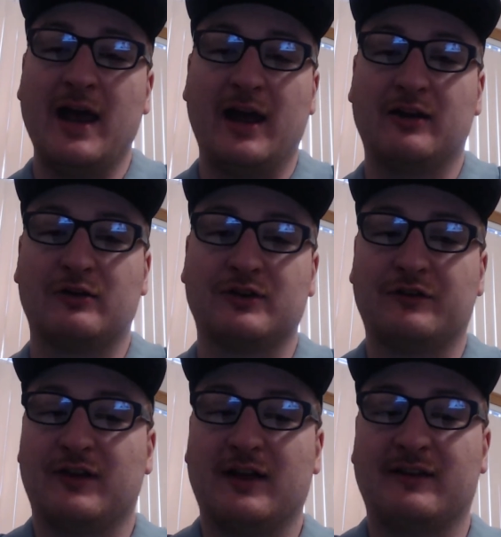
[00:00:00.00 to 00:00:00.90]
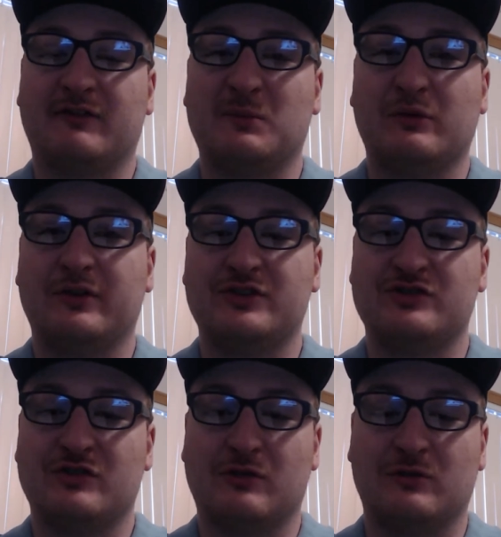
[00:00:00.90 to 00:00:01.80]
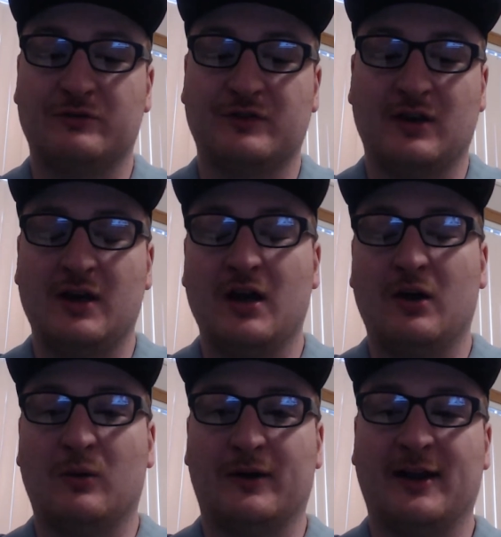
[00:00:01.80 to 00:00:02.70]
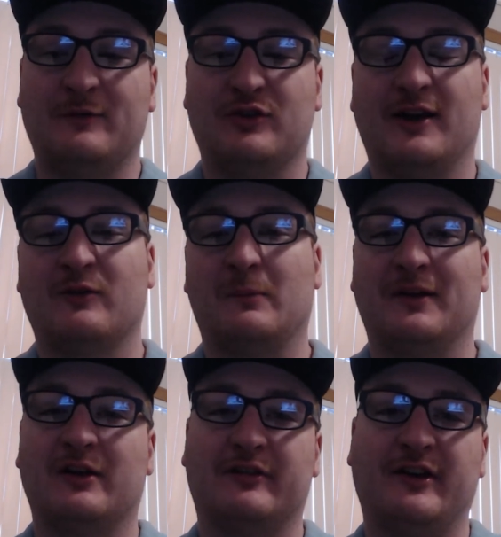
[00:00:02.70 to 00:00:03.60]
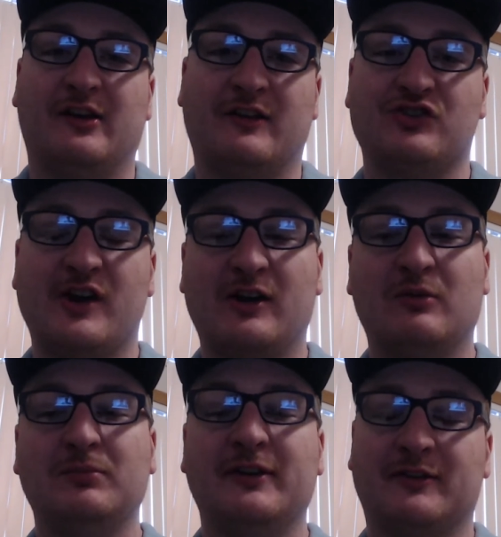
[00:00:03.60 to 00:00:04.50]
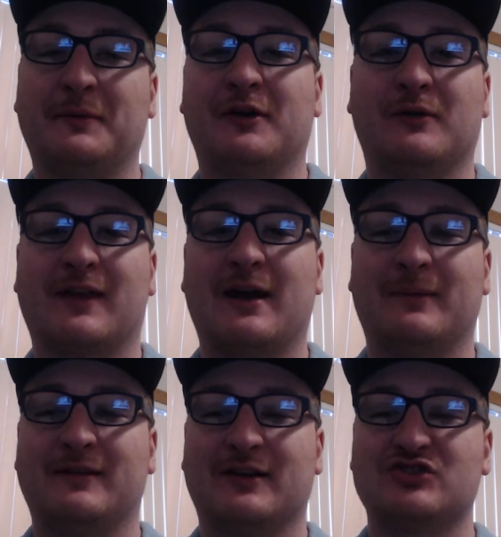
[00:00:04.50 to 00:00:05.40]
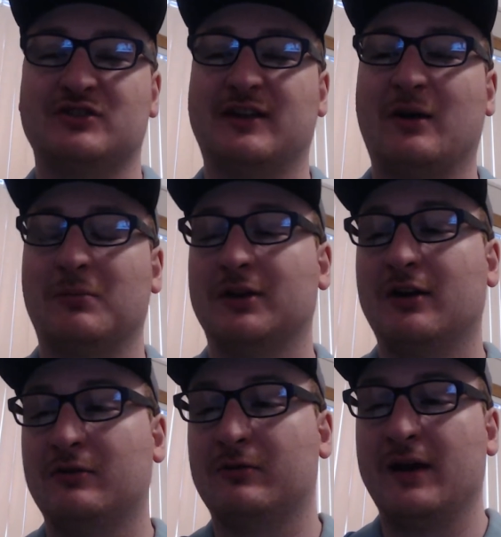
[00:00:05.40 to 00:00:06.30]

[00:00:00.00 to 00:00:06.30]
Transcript: and of course if you guys have any movies, shows, or games you guys want me to cover here on the channel, please let me know in the comment section down below.